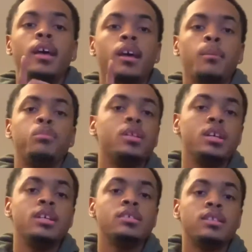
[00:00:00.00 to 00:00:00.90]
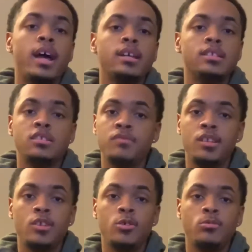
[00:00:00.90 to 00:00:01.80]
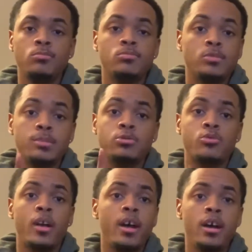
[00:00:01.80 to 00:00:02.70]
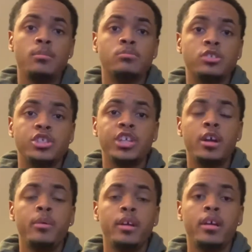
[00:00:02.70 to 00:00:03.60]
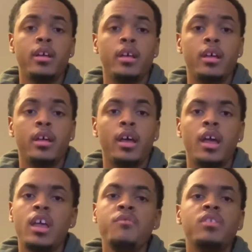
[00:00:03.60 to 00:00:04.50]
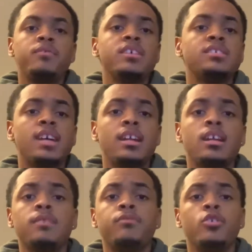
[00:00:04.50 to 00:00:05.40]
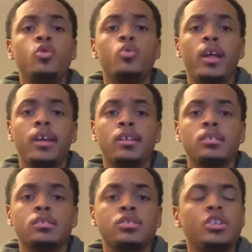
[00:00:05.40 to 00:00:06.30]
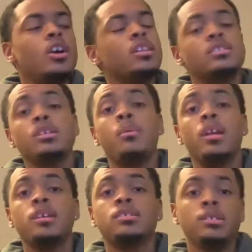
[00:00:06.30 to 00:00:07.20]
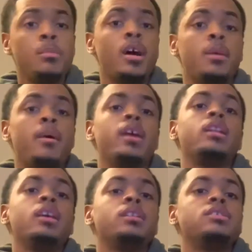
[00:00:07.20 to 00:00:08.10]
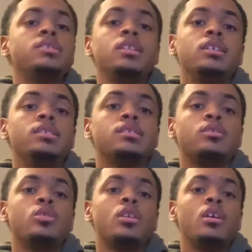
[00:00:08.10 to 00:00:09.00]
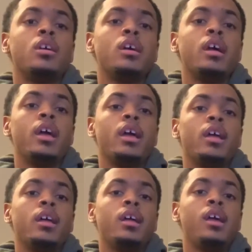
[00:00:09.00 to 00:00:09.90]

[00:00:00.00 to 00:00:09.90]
please like this video, subscribe, share it. And even if this is not nothing for you, like, share it to somebody, because somebody might need to see this, and